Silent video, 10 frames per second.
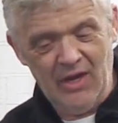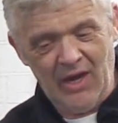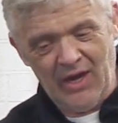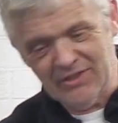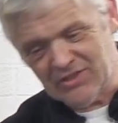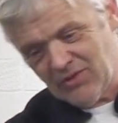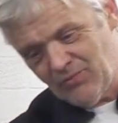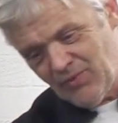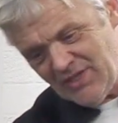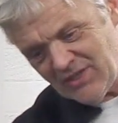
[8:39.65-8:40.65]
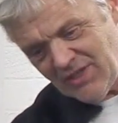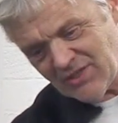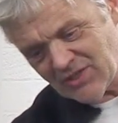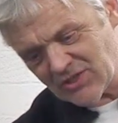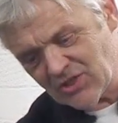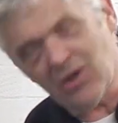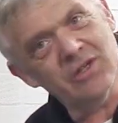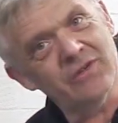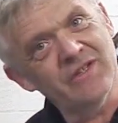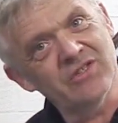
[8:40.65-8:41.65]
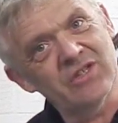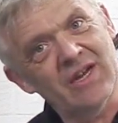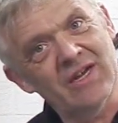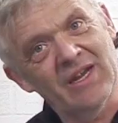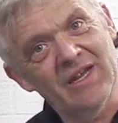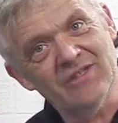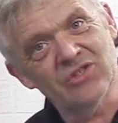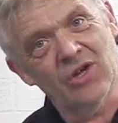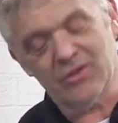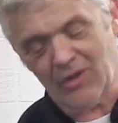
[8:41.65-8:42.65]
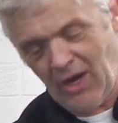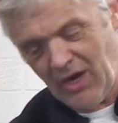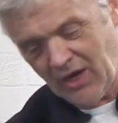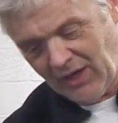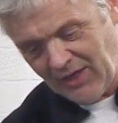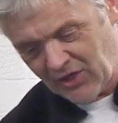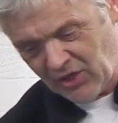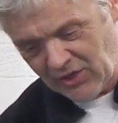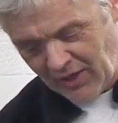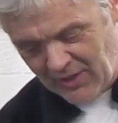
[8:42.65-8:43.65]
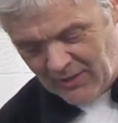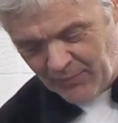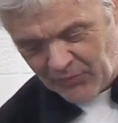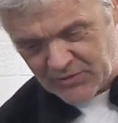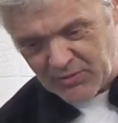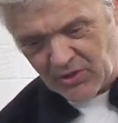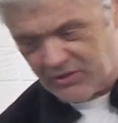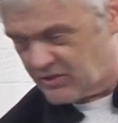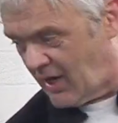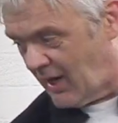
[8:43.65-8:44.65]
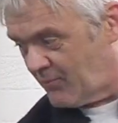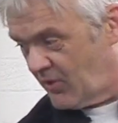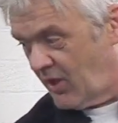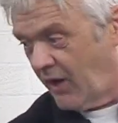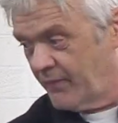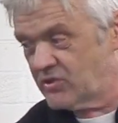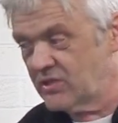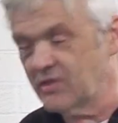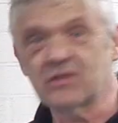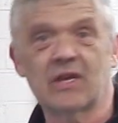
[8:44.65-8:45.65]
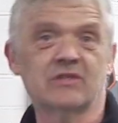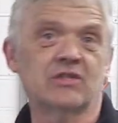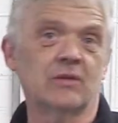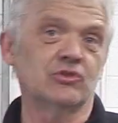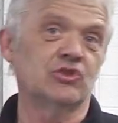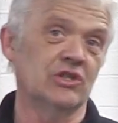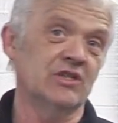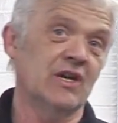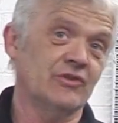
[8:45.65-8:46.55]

And the reason it's this colour, incidentally, it's not uh, a clear colour, is because um, obviously the stainless steel was dirty.